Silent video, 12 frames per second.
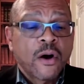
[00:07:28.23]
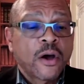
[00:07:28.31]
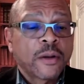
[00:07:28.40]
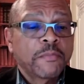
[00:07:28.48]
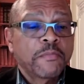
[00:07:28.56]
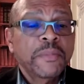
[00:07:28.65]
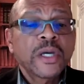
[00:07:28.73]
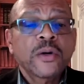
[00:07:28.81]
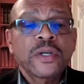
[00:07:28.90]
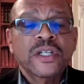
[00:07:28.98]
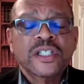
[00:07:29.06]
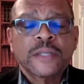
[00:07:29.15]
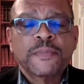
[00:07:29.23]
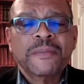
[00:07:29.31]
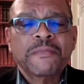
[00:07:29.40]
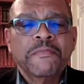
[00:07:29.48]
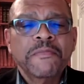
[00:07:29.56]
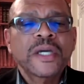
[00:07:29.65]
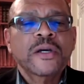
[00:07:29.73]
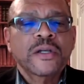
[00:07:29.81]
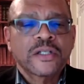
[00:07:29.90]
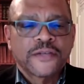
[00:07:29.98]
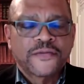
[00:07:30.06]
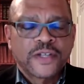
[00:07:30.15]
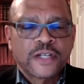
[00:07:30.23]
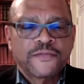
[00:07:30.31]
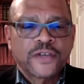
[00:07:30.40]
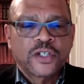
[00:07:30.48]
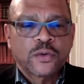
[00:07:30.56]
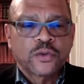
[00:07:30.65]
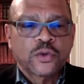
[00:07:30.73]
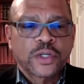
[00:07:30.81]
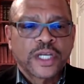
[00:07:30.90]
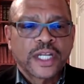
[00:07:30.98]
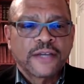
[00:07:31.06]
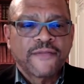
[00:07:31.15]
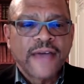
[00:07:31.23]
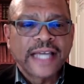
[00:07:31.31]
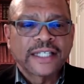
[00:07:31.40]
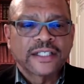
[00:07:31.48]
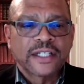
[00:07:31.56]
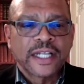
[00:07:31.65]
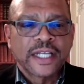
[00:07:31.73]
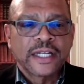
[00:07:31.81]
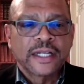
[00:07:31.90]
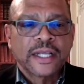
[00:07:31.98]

on millions upon millions of individuals who are getting vaccinated.